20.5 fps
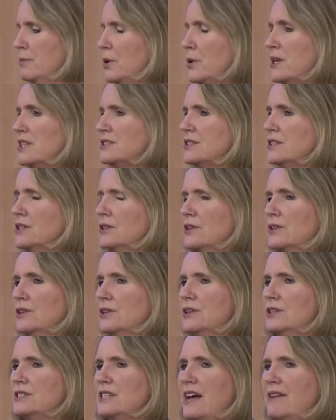boys and
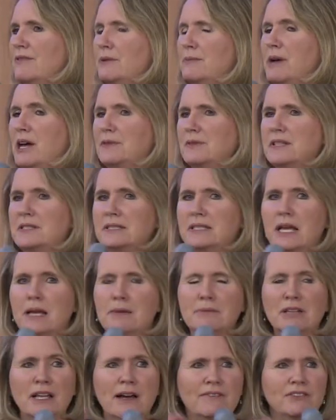girls have about the
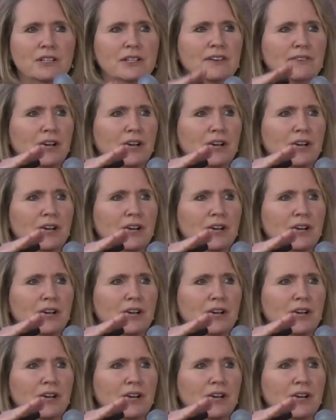same level